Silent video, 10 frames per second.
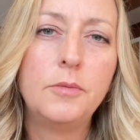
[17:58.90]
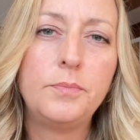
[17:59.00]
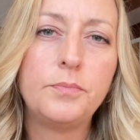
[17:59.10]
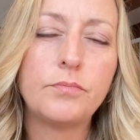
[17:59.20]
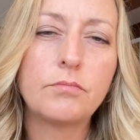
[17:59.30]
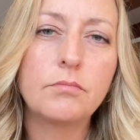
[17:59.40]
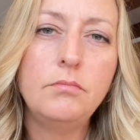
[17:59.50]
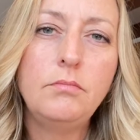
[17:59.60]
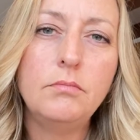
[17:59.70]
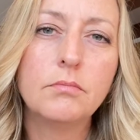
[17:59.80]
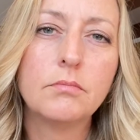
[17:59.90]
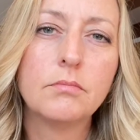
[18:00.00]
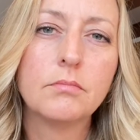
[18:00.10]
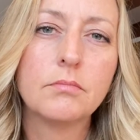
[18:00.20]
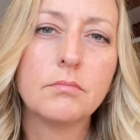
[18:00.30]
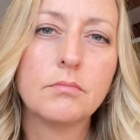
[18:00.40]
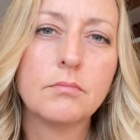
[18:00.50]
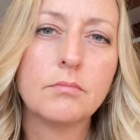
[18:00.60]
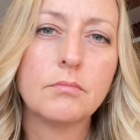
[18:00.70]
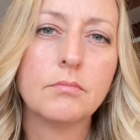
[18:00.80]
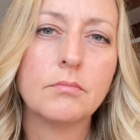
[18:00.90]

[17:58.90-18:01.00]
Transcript: No one is speaking in this clip.